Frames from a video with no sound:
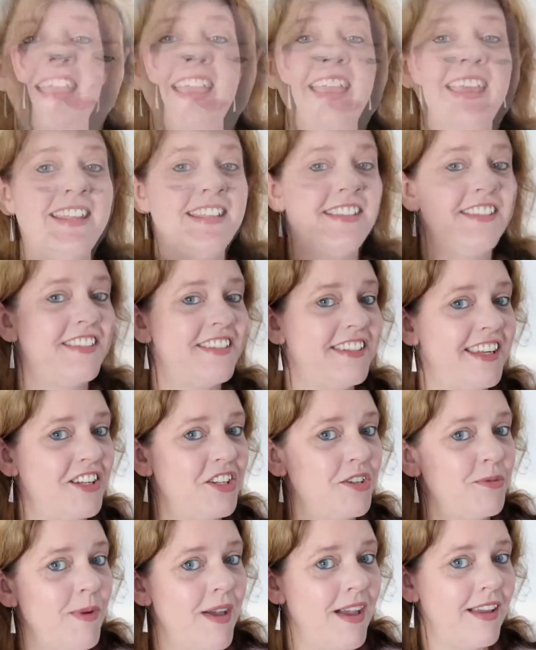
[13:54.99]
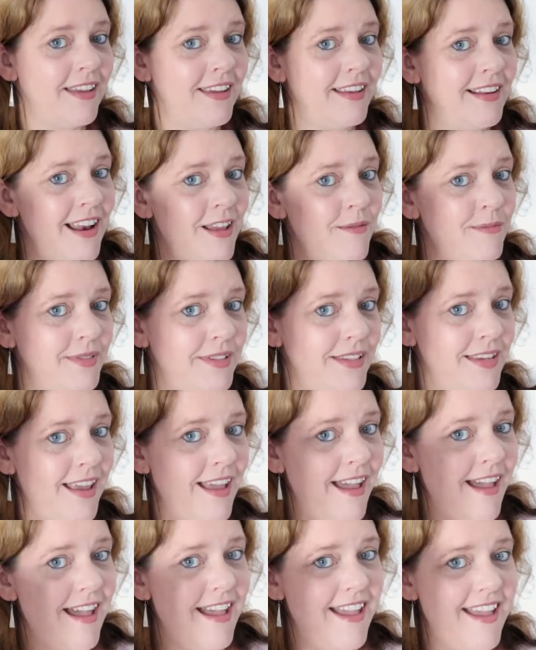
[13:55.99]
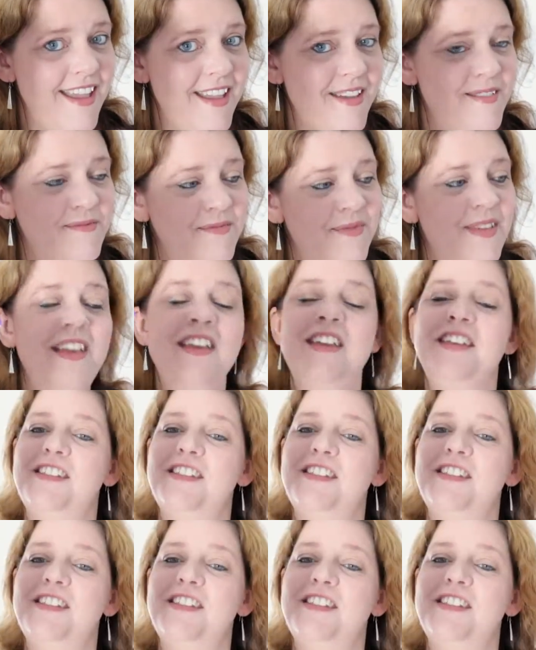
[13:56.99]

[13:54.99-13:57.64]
It's Stitch Marker Club time!